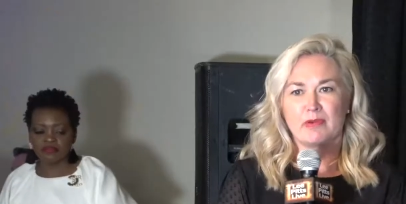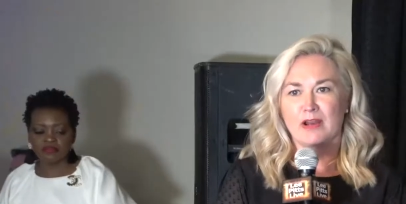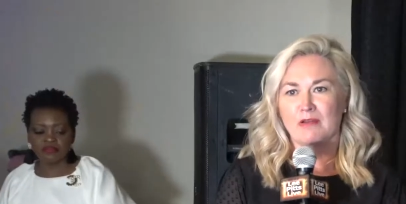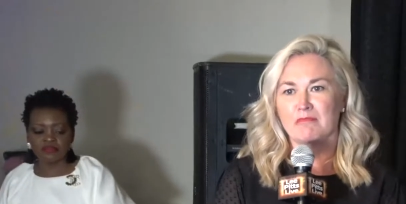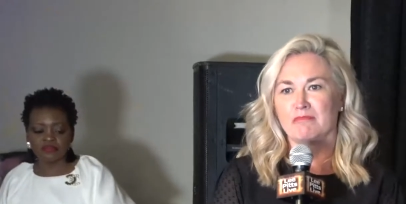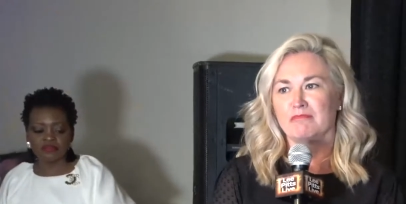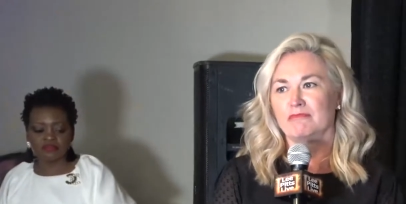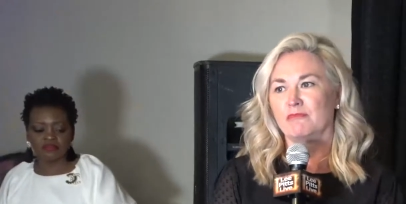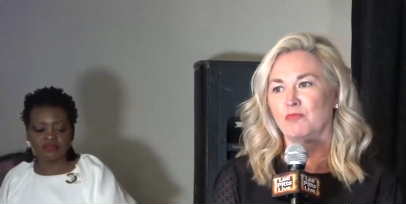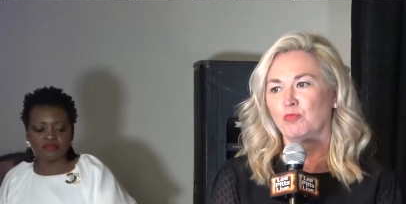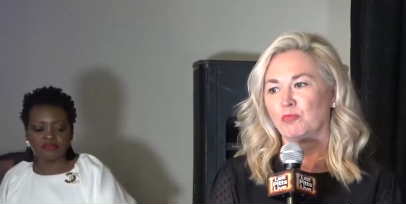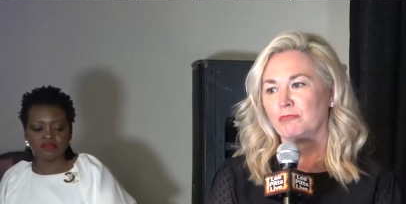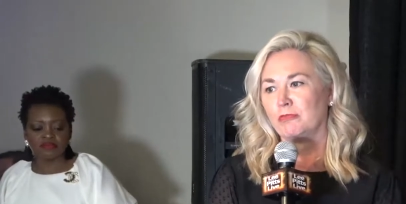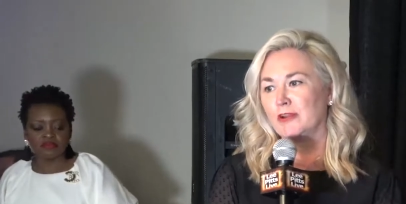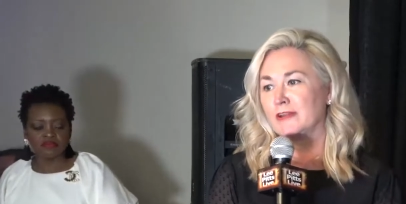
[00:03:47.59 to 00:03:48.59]
Speaker 1: but I'm
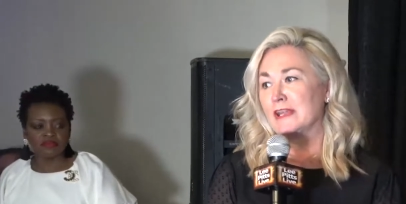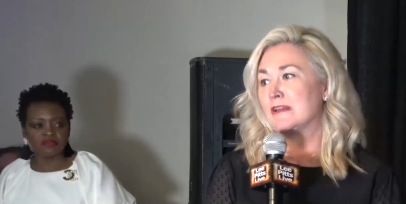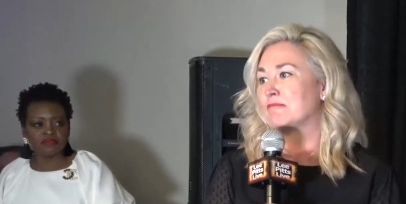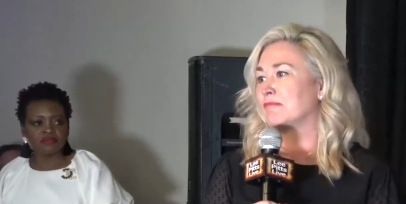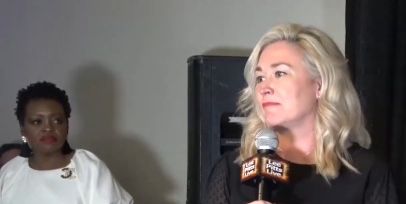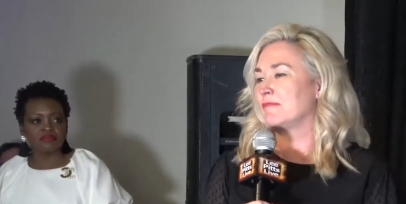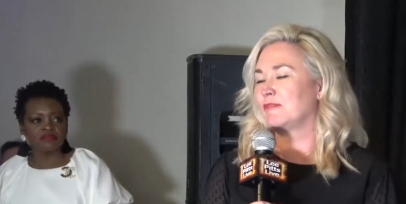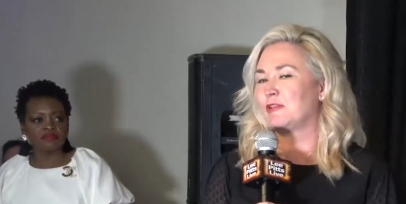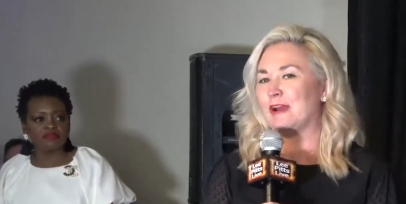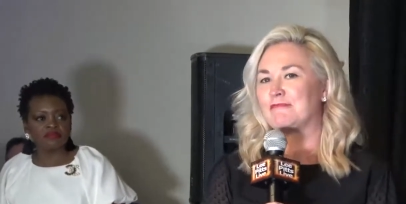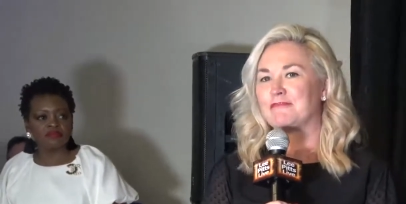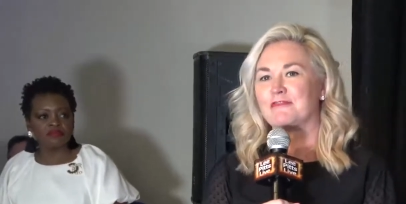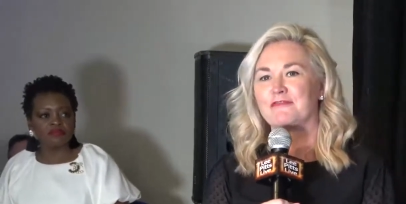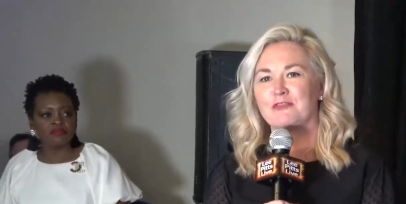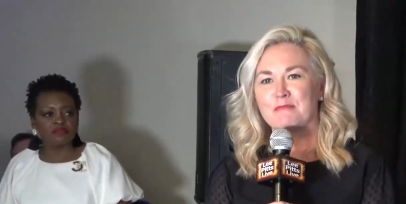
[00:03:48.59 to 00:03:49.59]
really
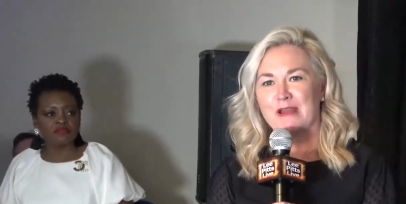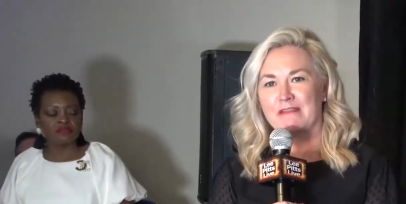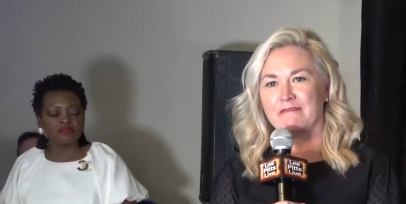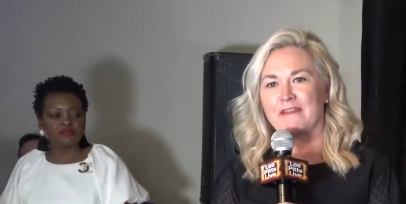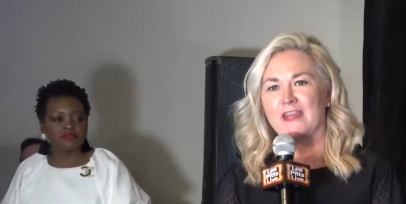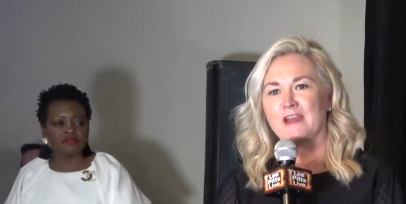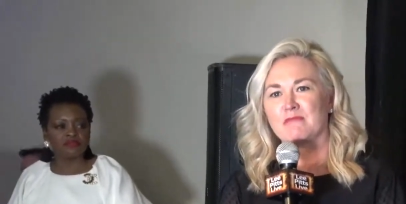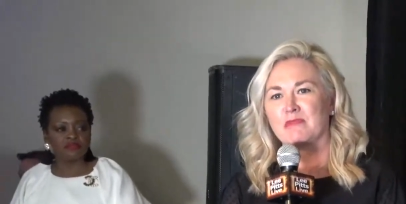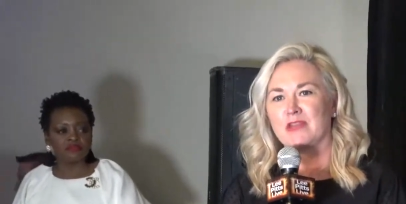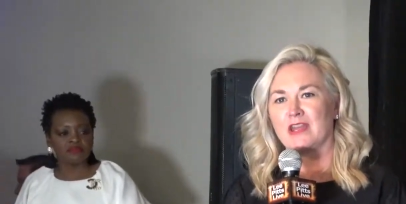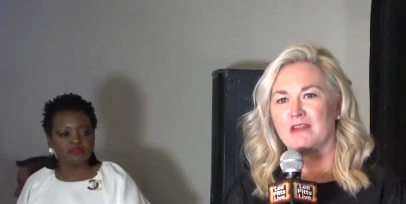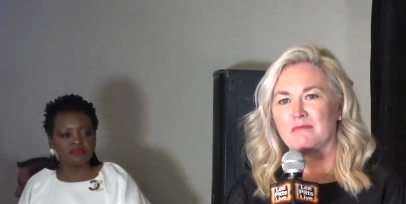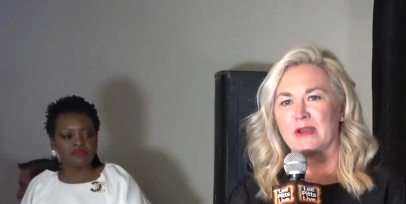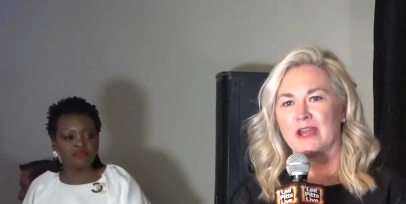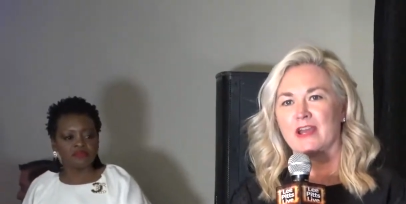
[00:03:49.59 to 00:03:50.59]
grateful for my
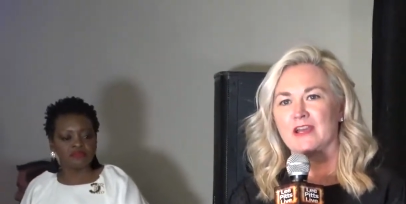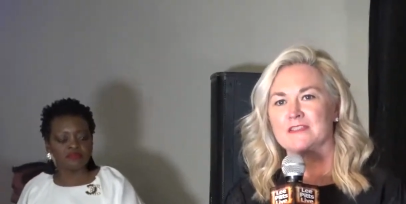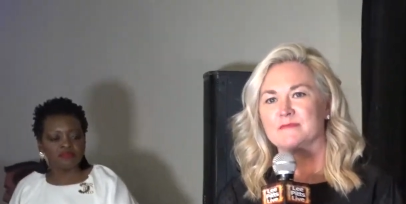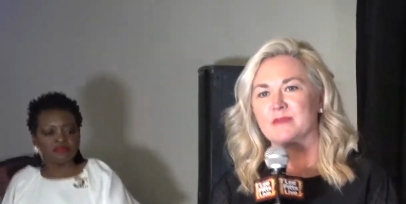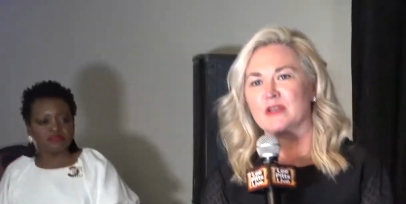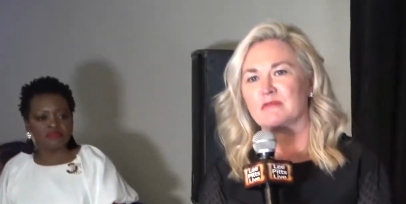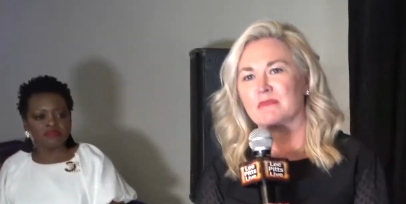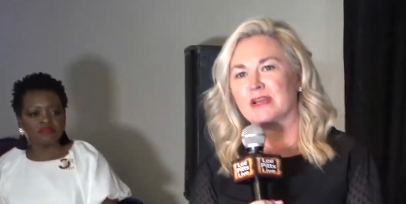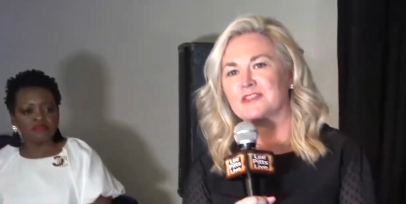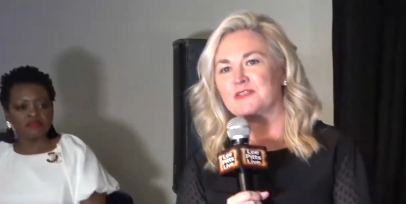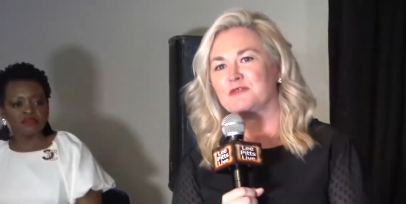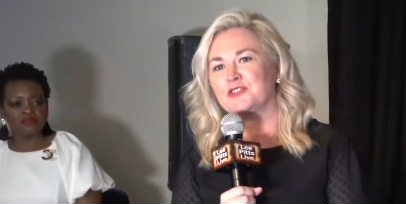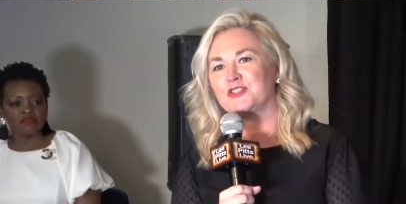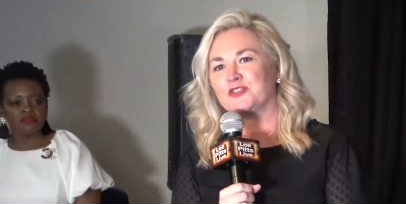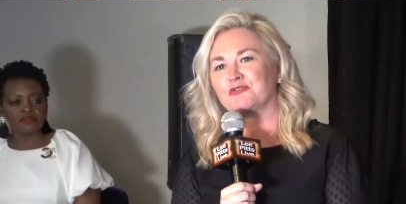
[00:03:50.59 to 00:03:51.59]
family, my husband, and my two
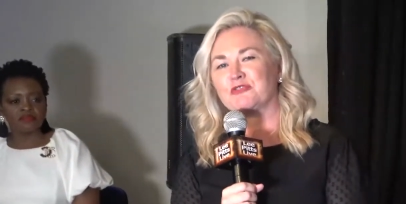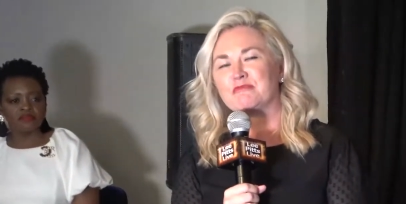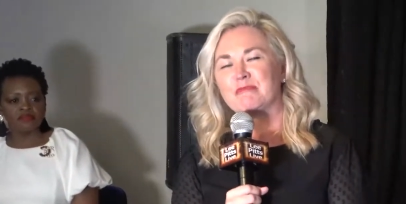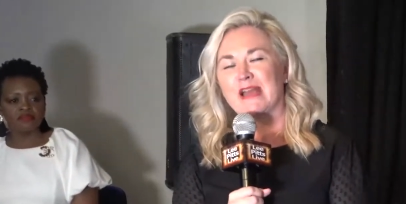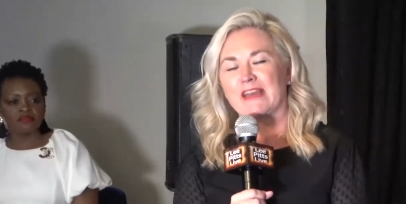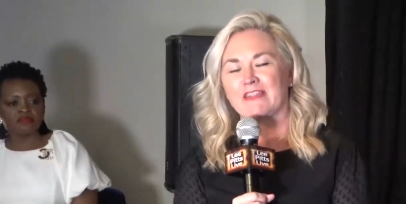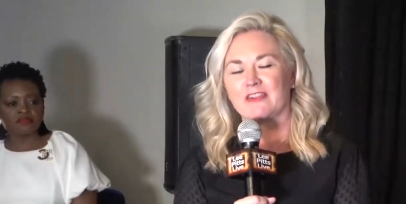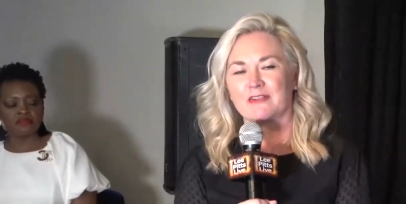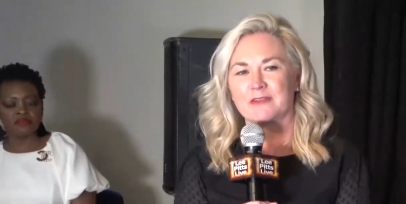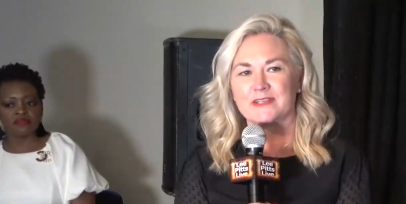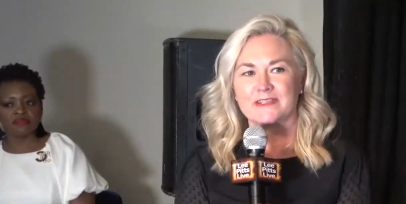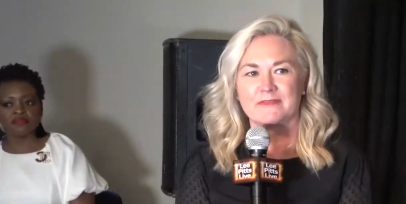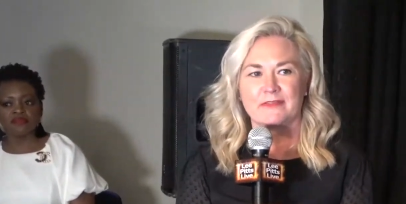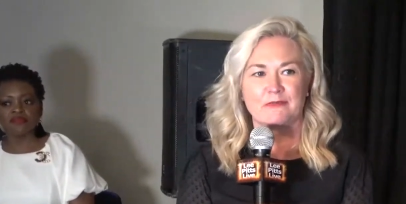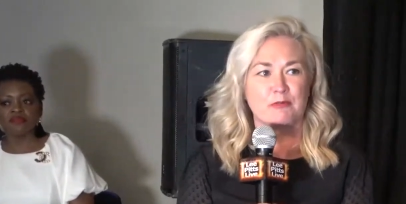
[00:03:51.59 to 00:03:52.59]
children back there. Because
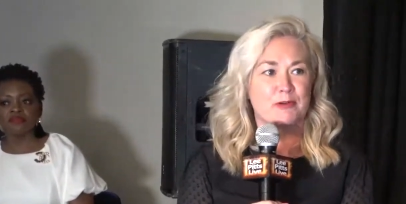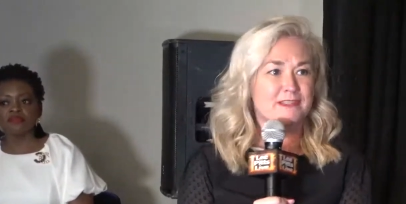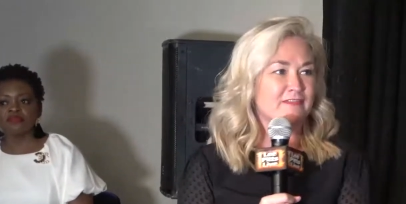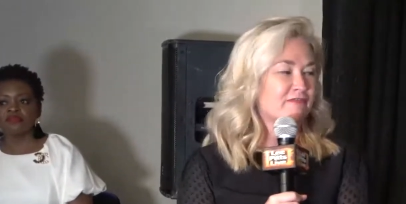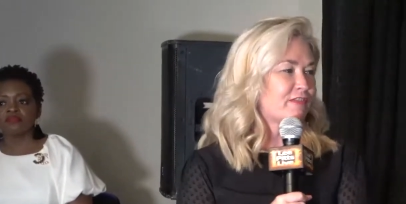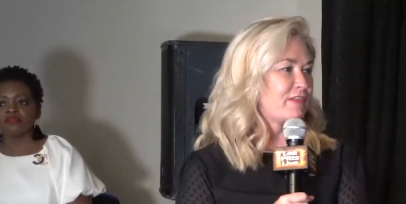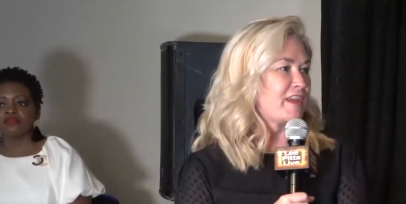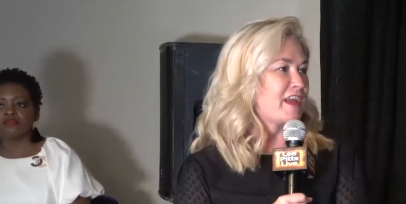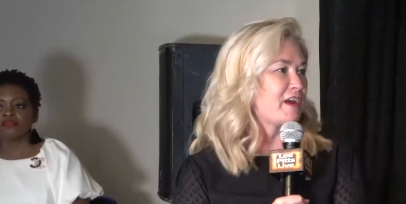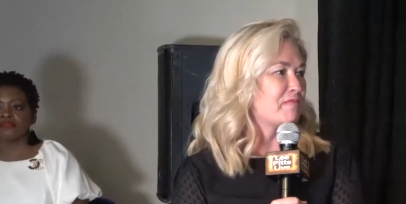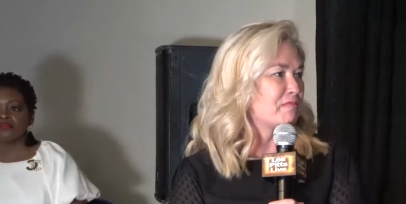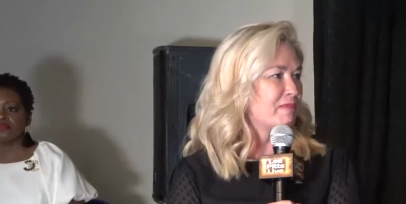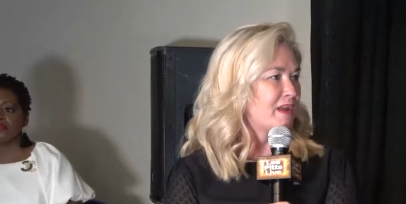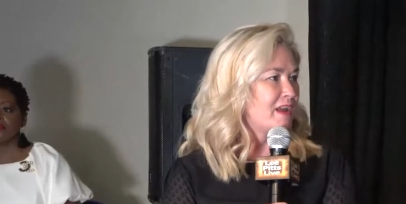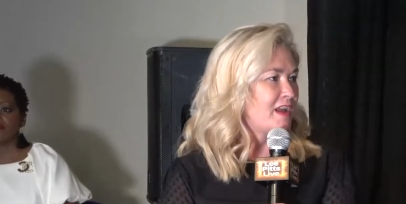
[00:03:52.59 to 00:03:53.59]
if it wasn't for them,